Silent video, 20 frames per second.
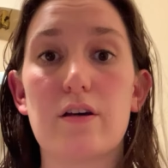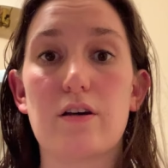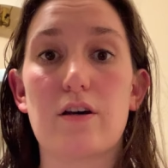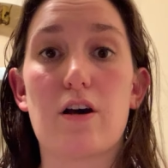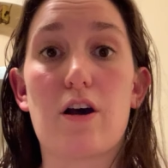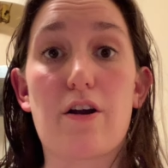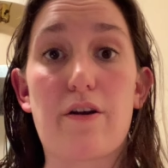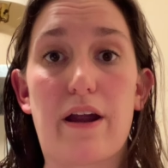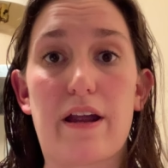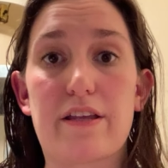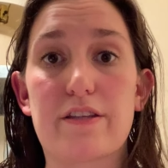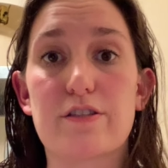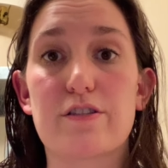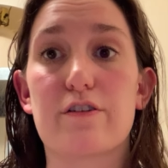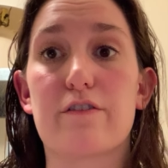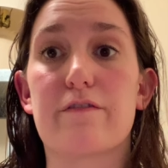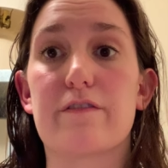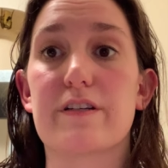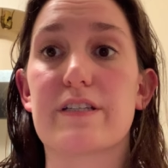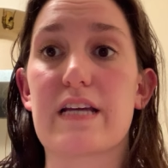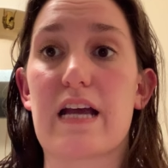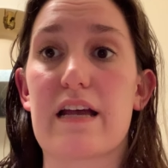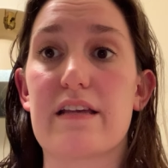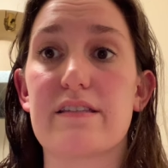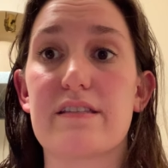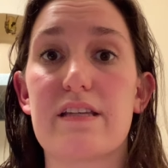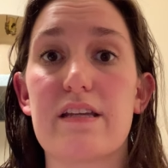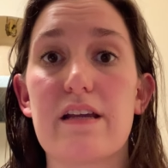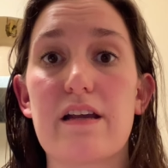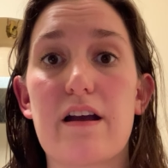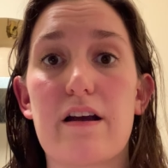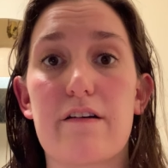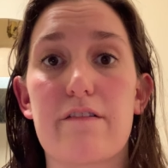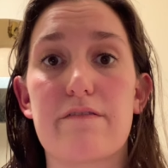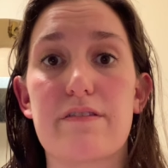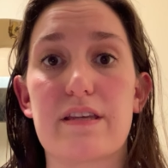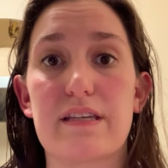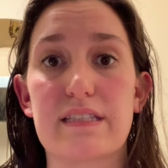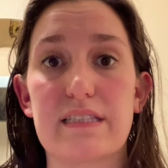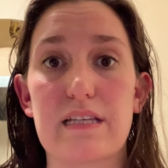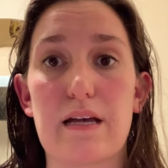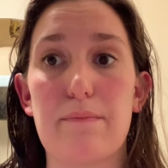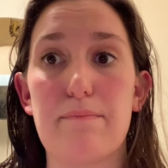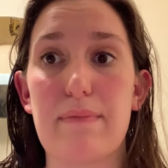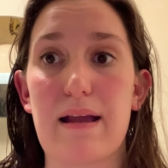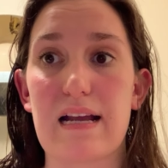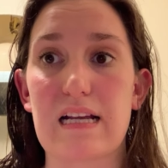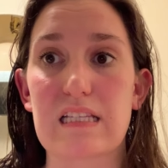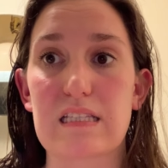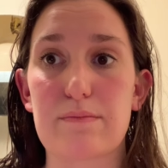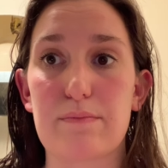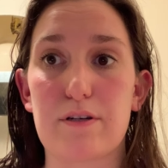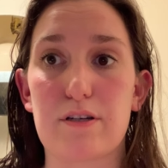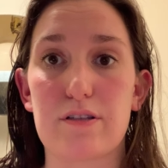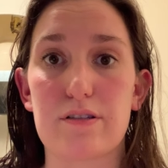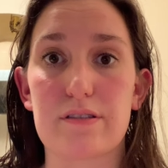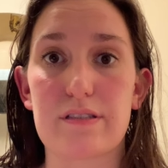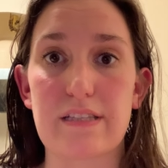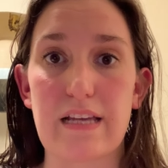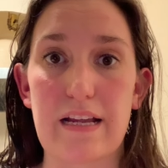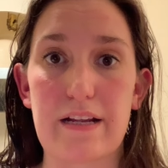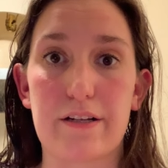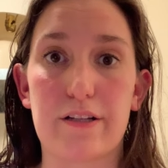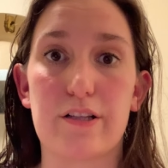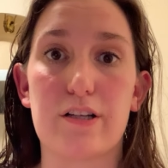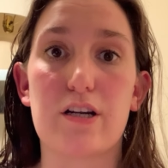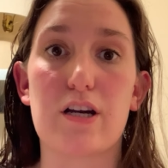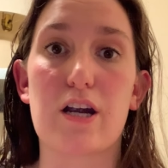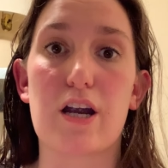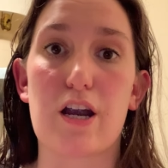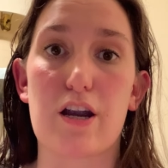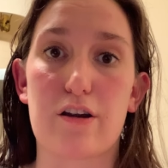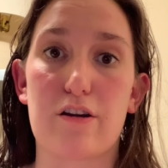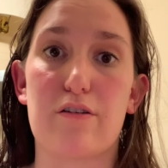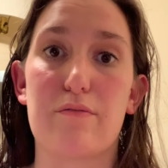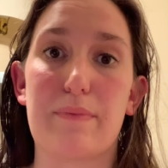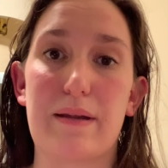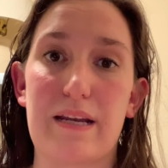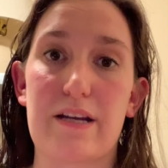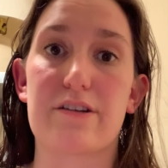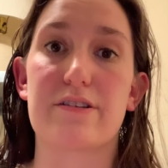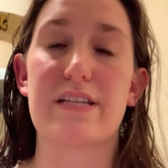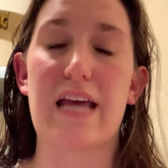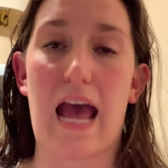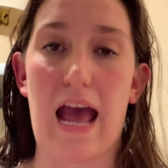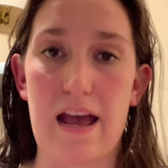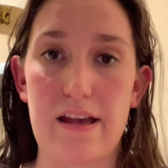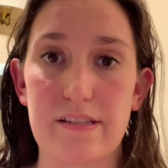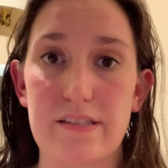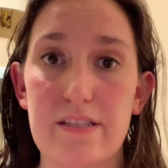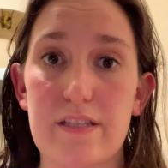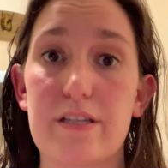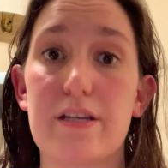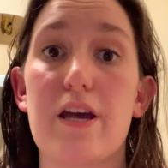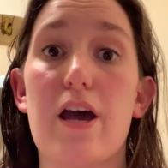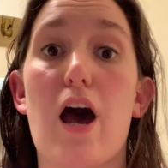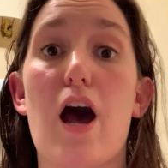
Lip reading: All right, so for testing of the submaximal cycle ergometer test